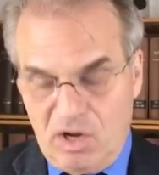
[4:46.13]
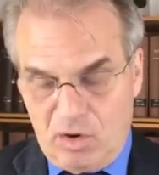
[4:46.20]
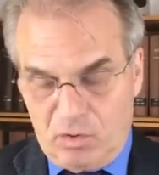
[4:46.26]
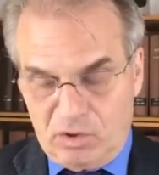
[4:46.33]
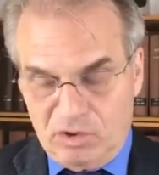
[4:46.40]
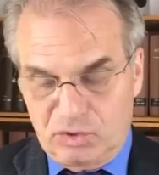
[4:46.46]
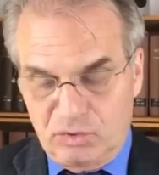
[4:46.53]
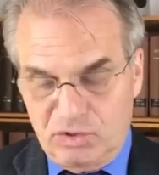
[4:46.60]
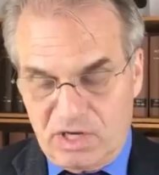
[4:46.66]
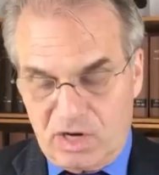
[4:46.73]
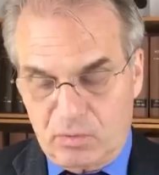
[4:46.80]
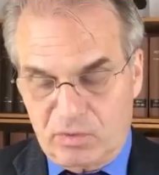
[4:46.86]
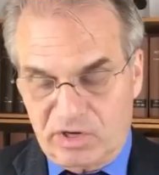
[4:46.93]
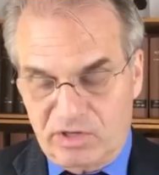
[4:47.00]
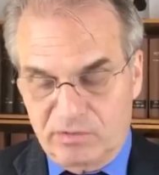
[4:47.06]
or do
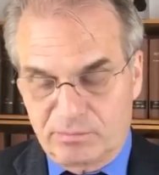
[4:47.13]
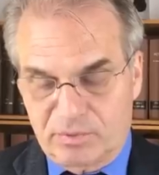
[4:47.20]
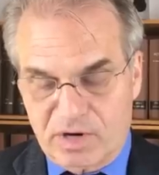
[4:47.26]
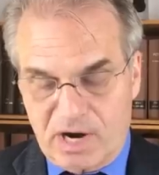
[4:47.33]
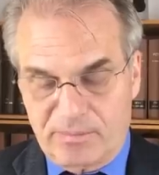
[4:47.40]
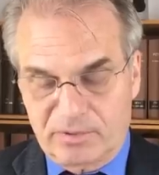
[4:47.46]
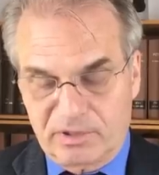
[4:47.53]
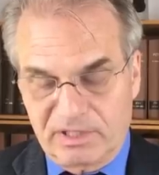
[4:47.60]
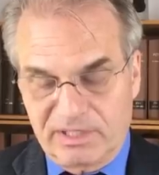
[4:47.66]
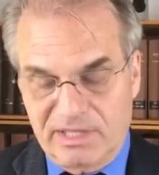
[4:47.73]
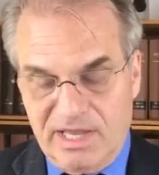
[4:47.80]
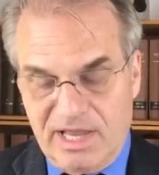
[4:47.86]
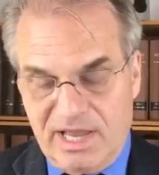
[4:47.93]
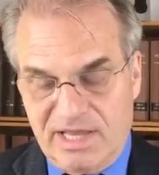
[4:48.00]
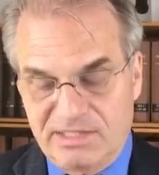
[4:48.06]
not wear it
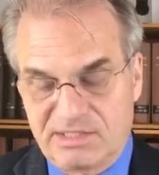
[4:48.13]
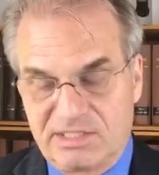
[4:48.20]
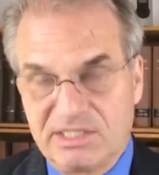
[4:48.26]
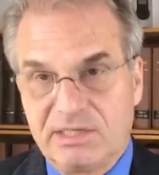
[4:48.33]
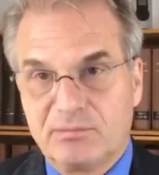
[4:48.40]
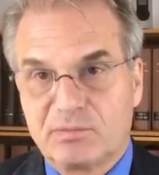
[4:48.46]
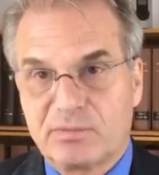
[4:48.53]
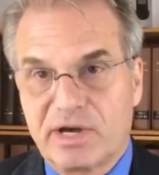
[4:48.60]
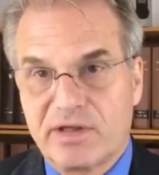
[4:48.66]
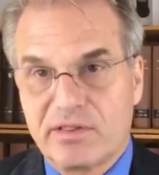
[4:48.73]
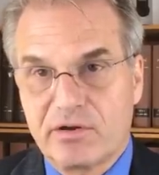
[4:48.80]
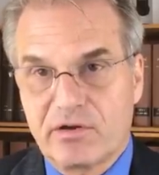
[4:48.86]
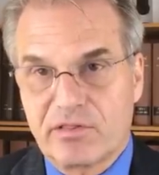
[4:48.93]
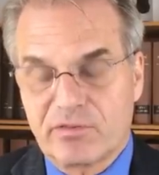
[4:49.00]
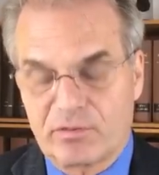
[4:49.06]
properly as deemed by
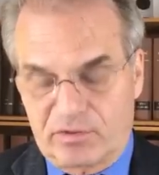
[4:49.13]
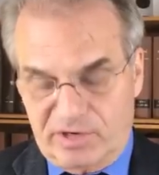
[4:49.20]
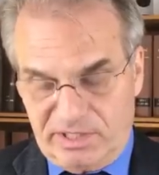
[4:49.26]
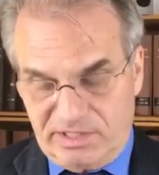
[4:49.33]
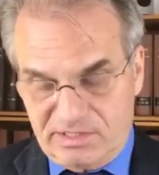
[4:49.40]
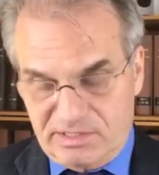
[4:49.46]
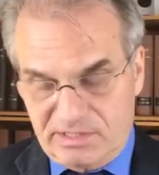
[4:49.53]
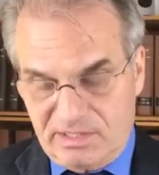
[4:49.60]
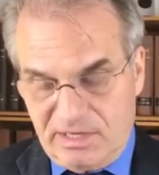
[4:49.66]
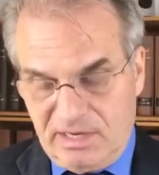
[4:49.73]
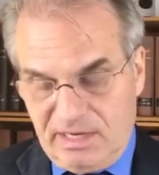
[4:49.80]
the authorities.